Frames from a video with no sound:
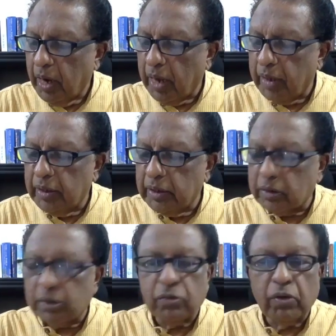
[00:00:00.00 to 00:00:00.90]
And
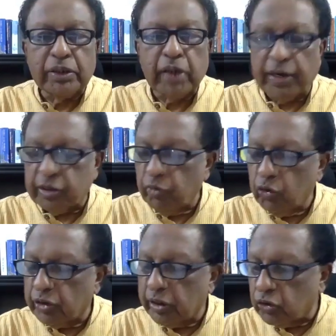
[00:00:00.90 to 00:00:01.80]
this was
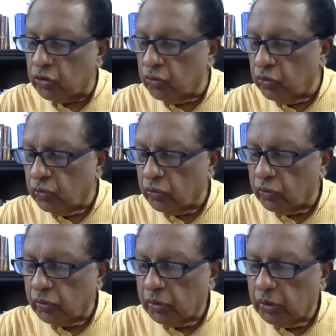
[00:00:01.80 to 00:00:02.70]
attributed to
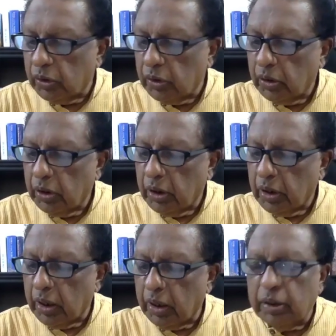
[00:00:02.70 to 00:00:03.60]

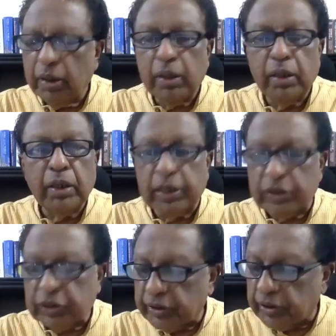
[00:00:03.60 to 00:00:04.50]
uh, the
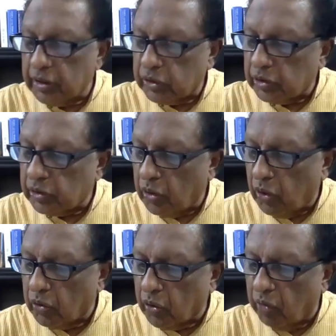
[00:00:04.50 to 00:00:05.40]
restrictions
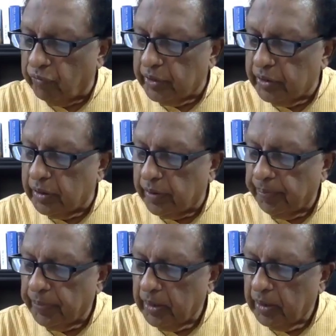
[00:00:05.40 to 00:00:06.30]
on COVID
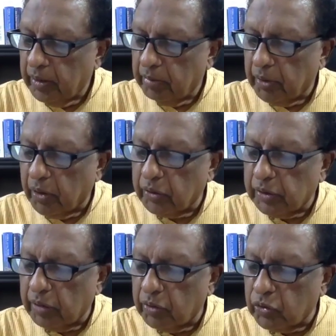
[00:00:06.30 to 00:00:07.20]
because
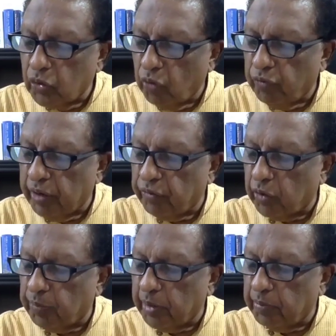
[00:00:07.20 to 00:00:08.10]
there was no way
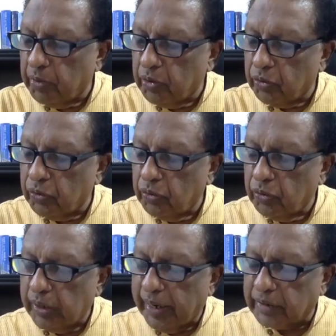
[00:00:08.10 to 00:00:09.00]
for people to
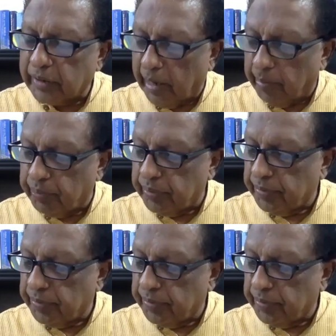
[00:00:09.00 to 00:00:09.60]
escape.